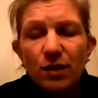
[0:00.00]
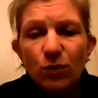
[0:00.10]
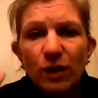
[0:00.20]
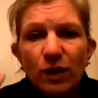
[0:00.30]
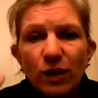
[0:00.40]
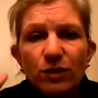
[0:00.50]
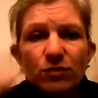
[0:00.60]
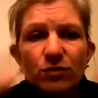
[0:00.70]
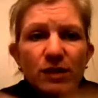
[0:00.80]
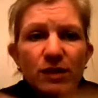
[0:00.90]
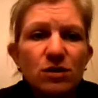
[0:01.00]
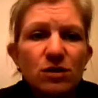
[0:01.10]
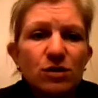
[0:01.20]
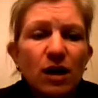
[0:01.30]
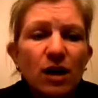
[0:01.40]
When you invest in
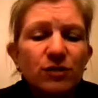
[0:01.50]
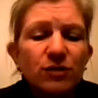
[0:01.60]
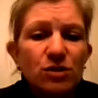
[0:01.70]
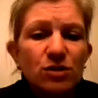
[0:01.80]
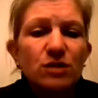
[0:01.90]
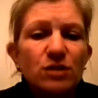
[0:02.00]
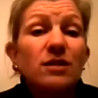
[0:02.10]
yourself and you start to